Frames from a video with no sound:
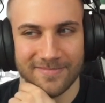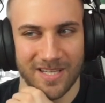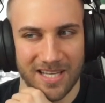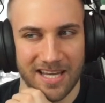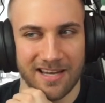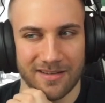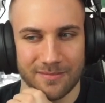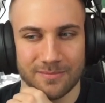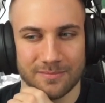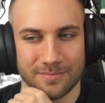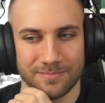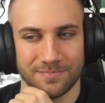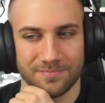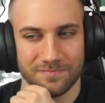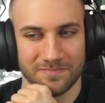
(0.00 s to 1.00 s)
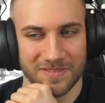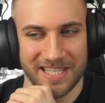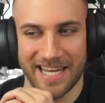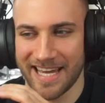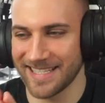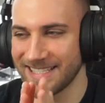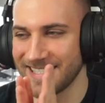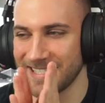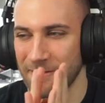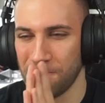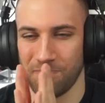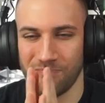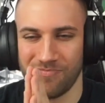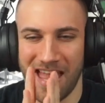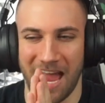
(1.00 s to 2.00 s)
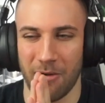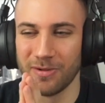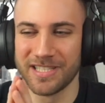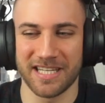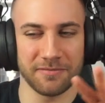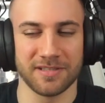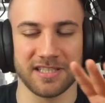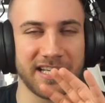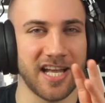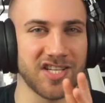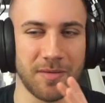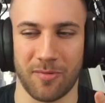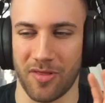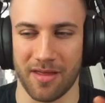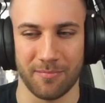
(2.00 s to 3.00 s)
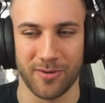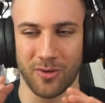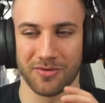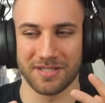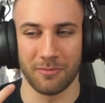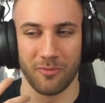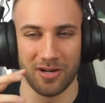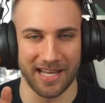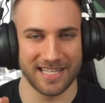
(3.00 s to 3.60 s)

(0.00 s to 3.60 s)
Yeah. Yes, I will definitely catch up on them because I'm really